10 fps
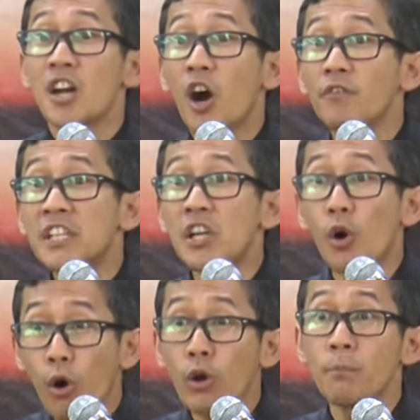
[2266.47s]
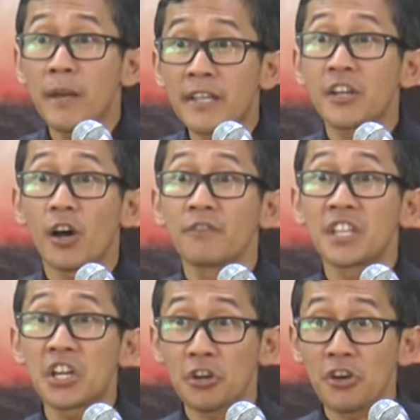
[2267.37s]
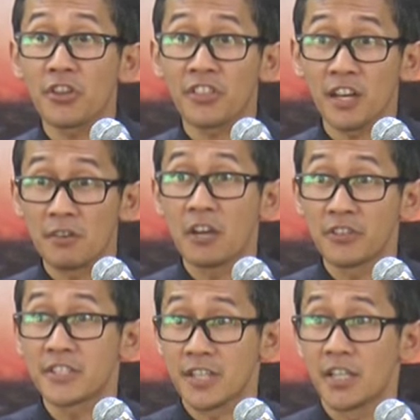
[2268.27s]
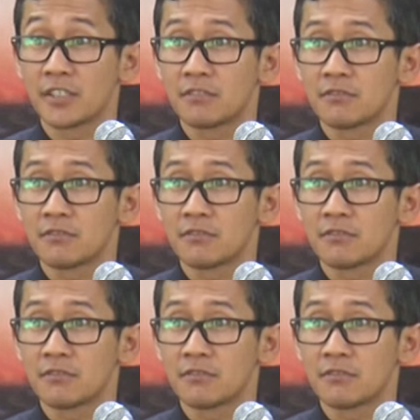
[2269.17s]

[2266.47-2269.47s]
of the orbit of the earth around the sun.